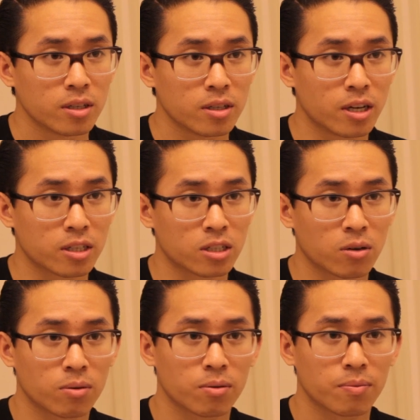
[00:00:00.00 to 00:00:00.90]
yeah,
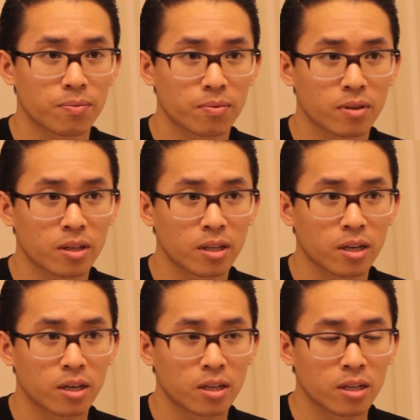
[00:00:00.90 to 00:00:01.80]
so
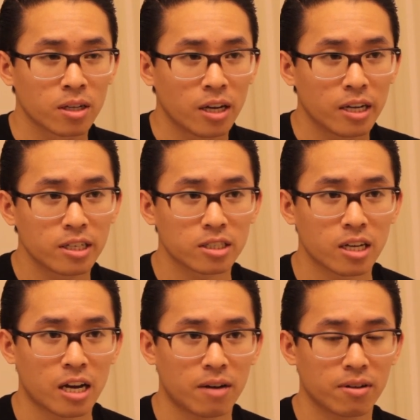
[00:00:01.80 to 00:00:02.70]
it doesn't
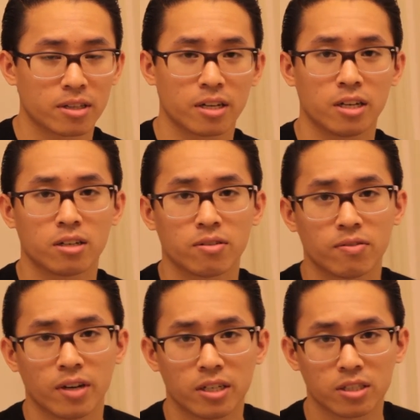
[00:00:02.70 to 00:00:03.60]
have like the
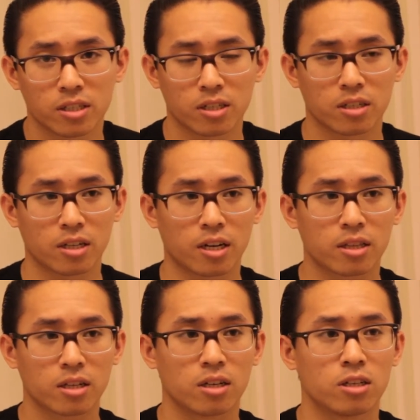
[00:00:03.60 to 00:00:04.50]
innovation and
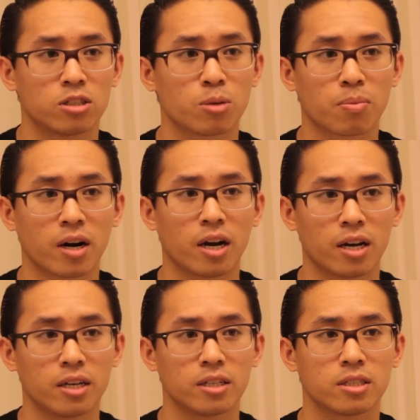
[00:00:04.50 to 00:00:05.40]
like the
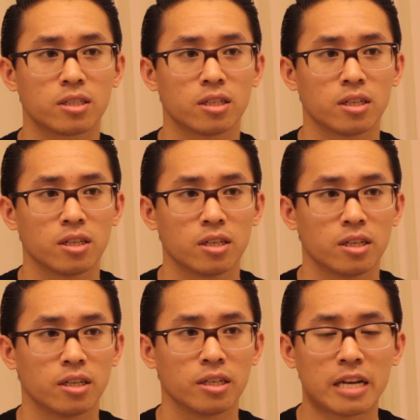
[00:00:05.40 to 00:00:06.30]
surprise.
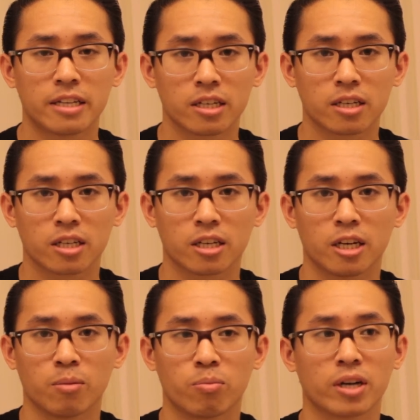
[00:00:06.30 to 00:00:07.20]
It, it didn't
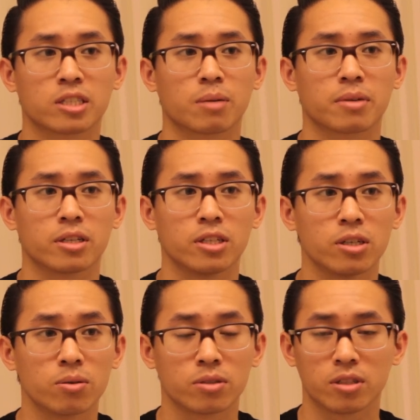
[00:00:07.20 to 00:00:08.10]
get, bring something
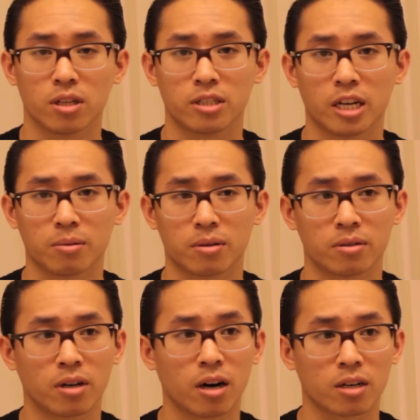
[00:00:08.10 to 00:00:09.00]
new to the
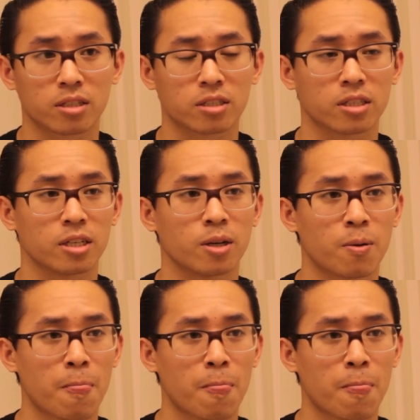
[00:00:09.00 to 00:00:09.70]
table, honestly.